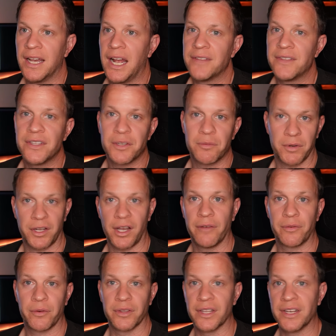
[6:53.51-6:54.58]
And then the
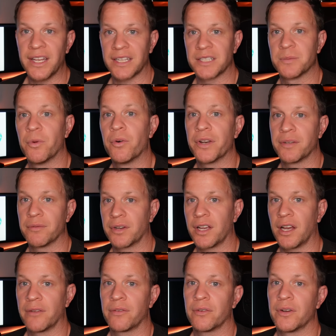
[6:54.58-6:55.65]
recovery, the next morning
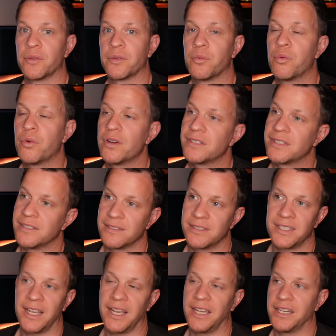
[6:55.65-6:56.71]
recovery was
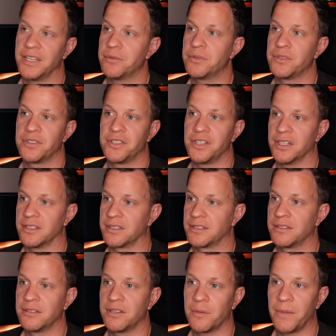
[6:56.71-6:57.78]
insane. It was
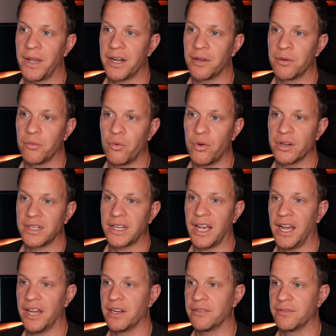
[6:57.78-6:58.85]
just, no matter what
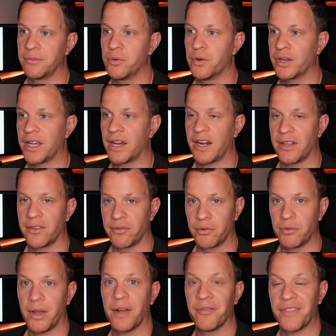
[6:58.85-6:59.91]
kind of workout I
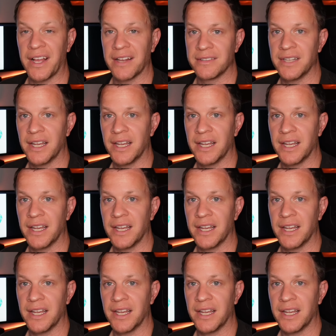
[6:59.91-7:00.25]
threw out that